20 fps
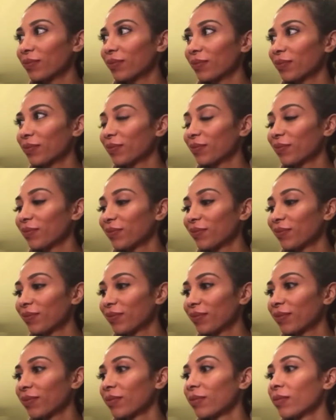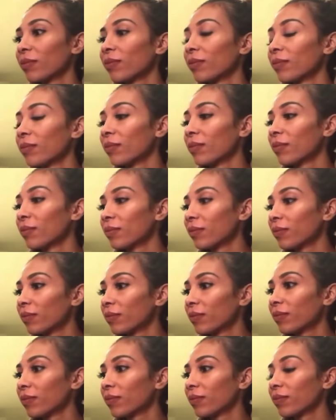
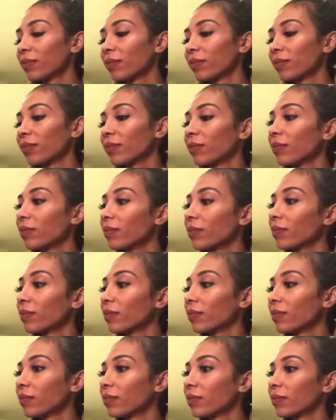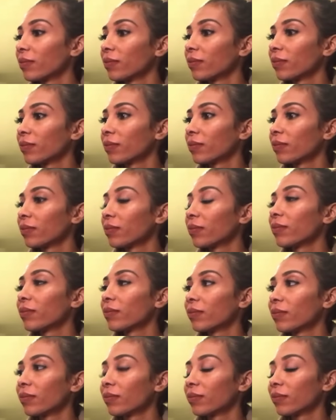(silent)